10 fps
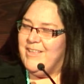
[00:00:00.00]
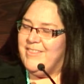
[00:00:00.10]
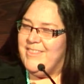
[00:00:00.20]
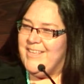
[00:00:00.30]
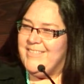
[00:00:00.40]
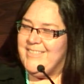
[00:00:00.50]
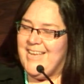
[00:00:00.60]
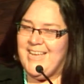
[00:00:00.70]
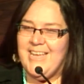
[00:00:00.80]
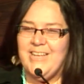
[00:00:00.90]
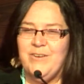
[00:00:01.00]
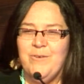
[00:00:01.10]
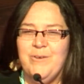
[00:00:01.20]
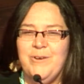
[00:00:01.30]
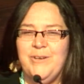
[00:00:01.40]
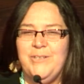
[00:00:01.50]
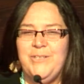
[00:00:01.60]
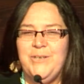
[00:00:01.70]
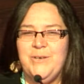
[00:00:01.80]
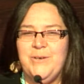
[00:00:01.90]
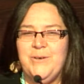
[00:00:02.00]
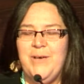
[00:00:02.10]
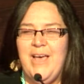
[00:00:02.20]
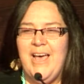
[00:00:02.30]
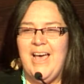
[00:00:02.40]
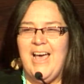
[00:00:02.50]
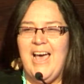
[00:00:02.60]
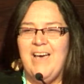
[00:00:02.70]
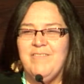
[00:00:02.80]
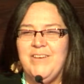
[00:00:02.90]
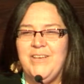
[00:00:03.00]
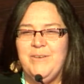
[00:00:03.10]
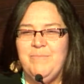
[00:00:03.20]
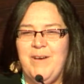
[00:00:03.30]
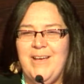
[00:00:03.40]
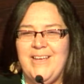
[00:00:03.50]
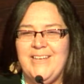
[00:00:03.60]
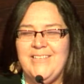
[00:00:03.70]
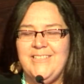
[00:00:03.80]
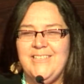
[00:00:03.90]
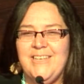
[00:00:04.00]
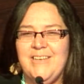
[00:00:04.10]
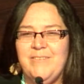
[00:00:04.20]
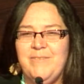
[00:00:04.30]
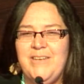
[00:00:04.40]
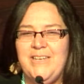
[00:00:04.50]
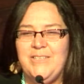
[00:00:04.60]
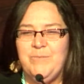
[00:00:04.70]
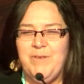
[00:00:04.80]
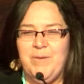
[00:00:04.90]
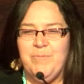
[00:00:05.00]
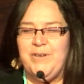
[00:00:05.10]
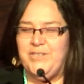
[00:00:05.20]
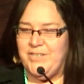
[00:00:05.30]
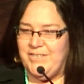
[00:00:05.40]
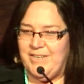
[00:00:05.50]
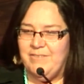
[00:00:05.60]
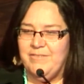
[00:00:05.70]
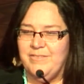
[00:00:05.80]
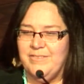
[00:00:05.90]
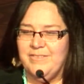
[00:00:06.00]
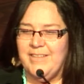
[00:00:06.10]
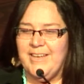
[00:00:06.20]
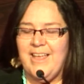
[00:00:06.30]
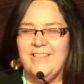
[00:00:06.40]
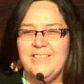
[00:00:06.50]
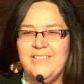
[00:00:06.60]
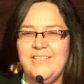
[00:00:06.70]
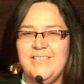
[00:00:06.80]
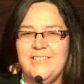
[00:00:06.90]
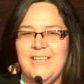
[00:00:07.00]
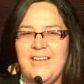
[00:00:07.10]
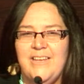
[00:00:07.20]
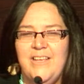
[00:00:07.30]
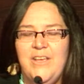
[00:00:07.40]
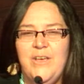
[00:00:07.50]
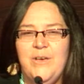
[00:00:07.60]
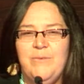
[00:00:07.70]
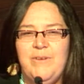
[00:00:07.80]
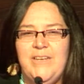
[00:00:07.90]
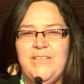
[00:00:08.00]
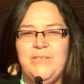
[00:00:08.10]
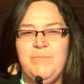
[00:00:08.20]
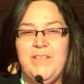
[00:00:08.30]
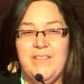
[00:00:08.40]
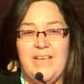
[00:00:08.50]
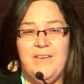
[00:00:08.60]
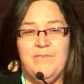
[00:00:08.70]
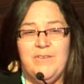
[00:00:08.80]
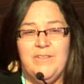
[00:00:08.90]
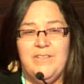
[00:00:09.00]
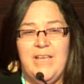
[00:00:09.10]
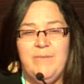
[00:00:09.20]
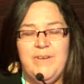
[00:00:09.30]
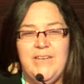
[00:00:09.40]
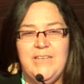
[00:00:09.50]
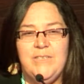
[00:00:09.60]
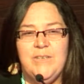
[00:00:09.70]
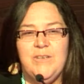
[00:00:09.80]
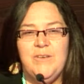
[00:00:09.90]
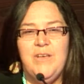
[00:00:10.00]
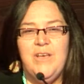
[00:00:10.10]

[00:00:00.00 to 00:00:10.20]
they say in order to have a good mind, we need to be appreciative, like Allison had said. We need to be thankful and we need to